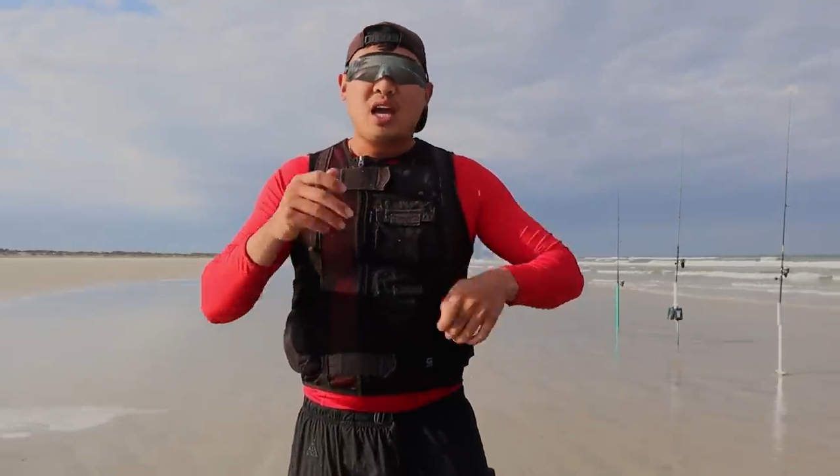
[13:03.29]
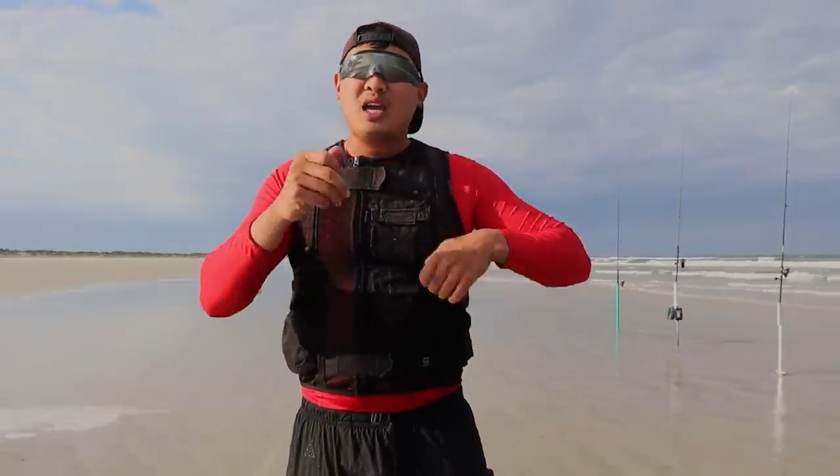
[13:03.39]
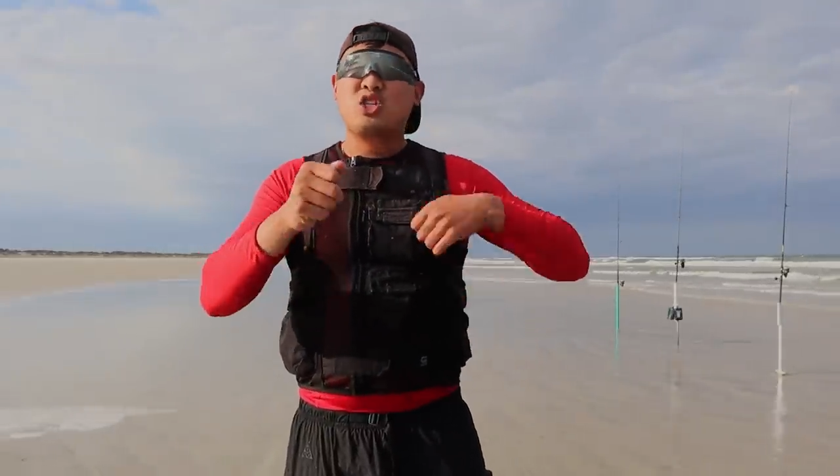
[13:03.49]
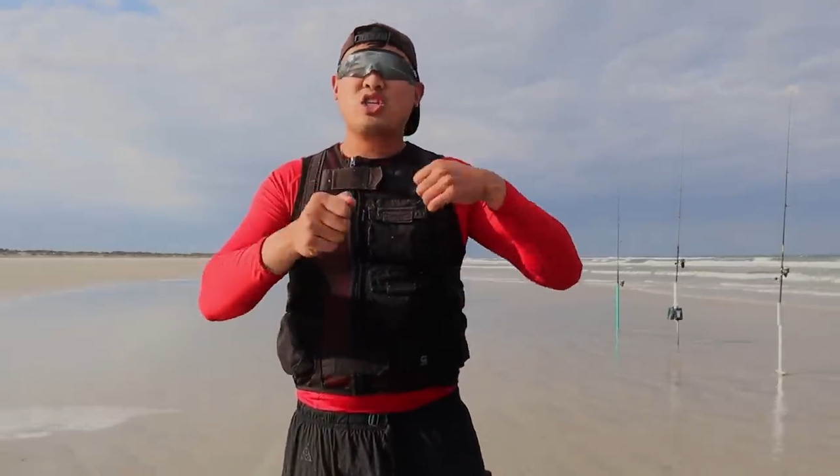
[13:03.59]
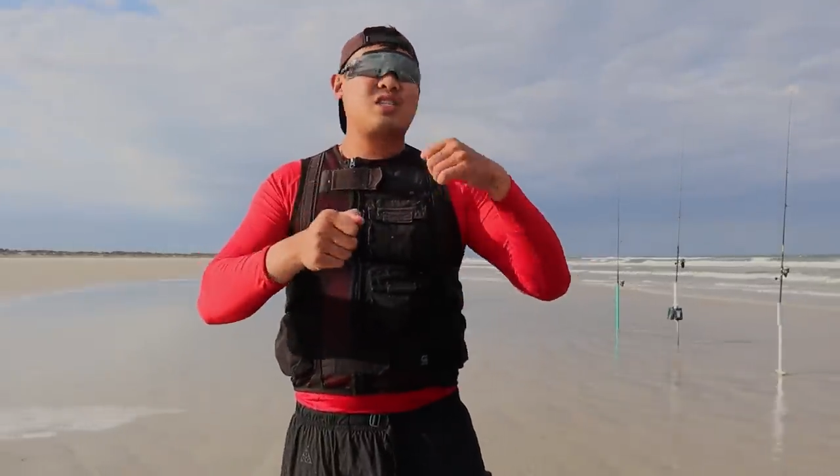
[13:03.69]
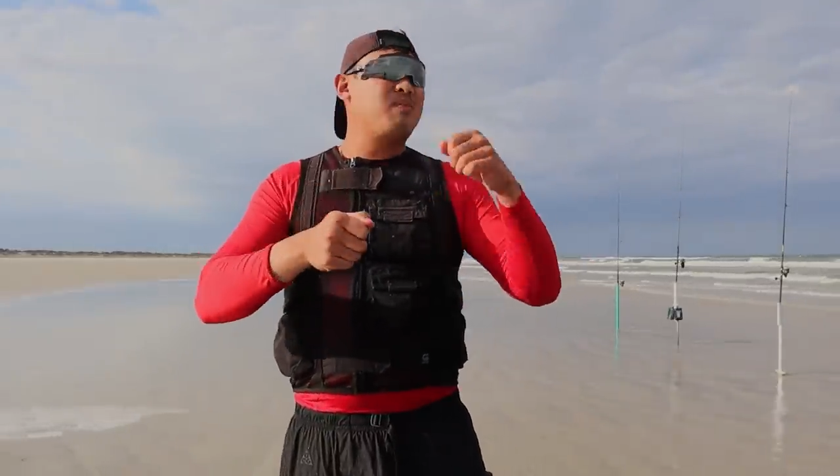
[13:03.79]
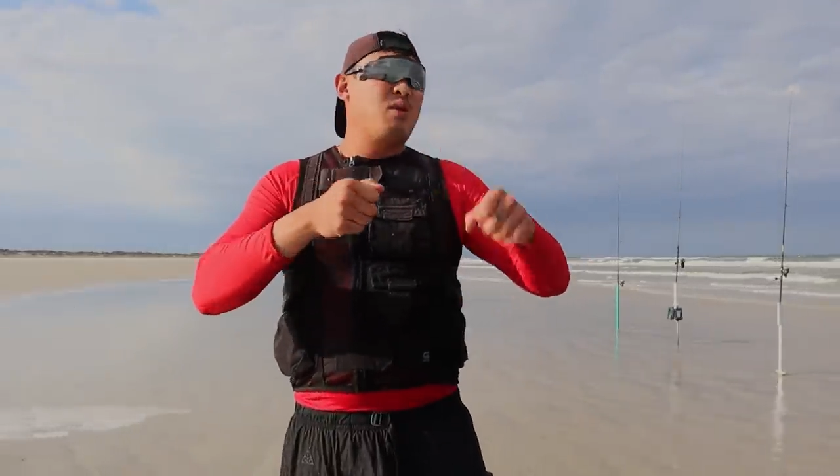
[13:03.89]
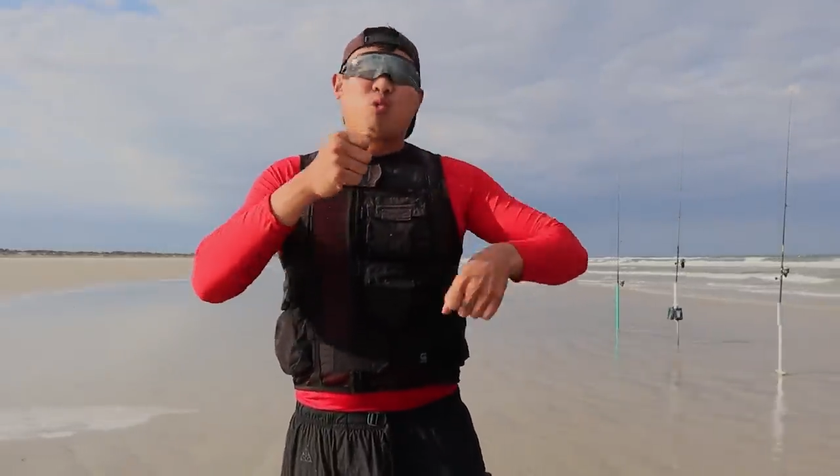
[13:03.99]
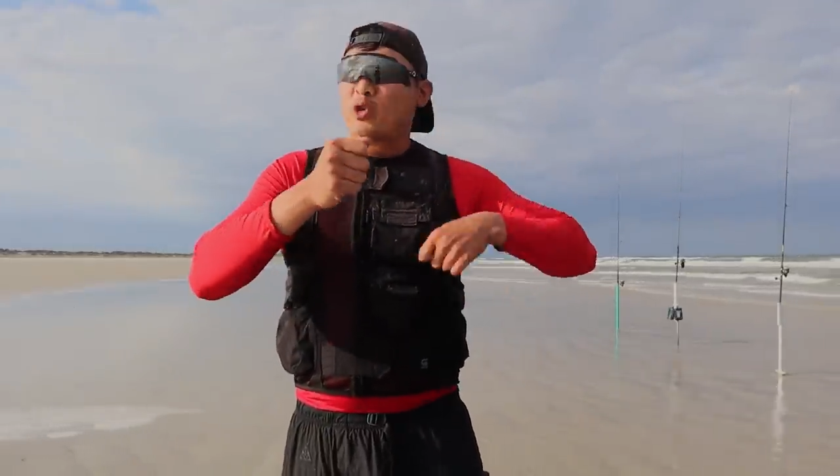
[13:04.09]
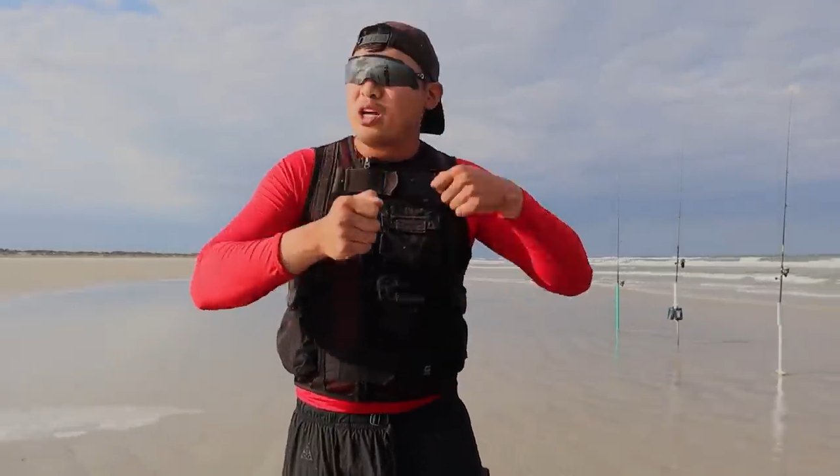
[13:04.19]
it just
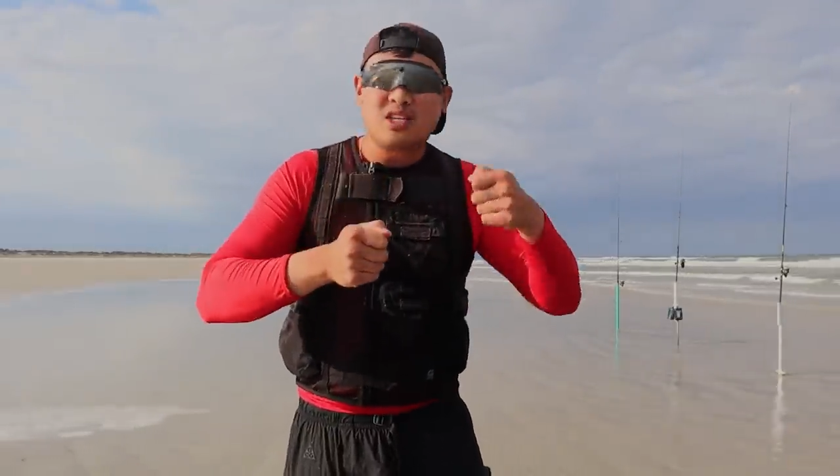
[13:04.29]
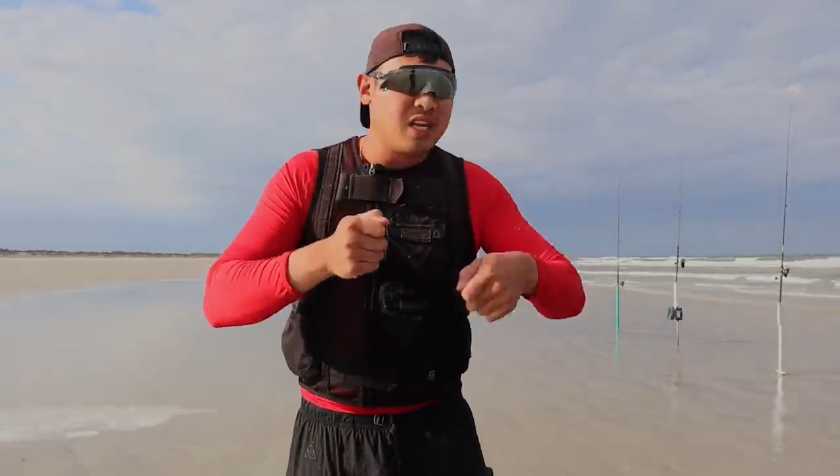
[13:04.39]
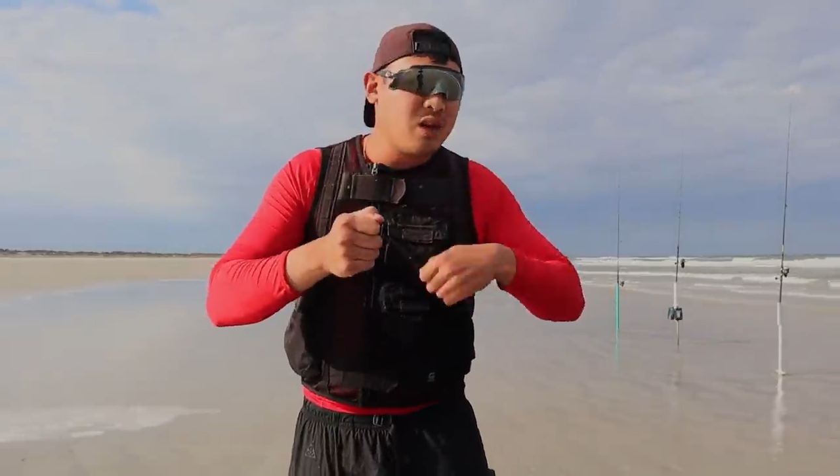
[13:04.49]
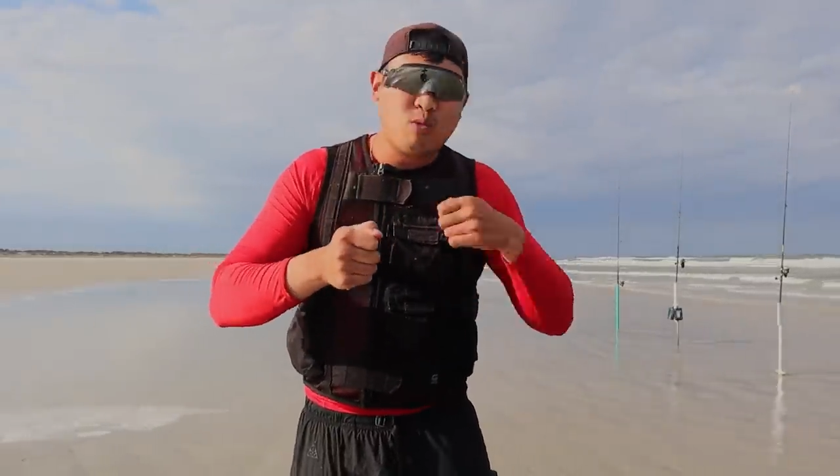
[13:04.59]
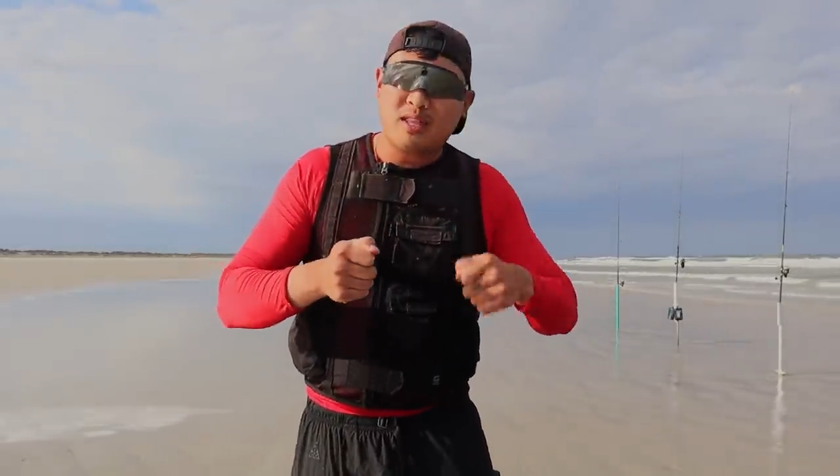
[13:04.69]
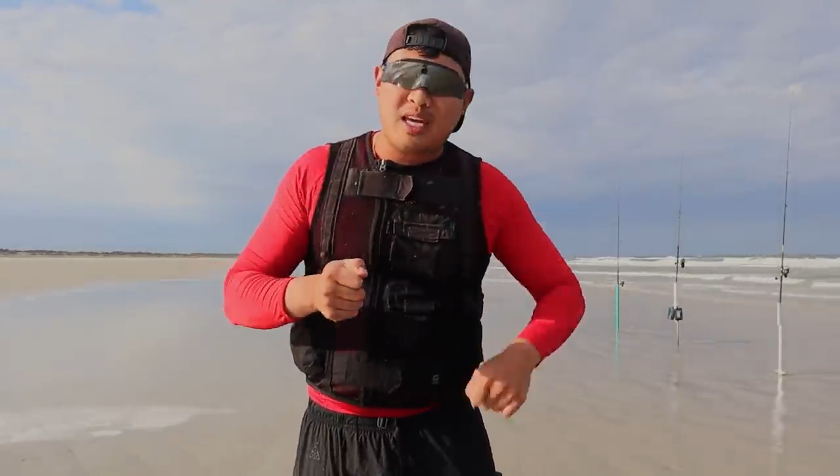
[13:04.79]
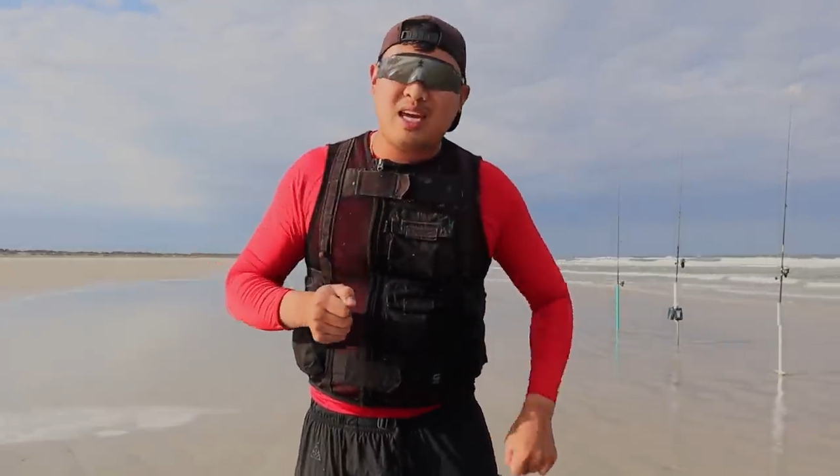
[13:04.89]
reels it in with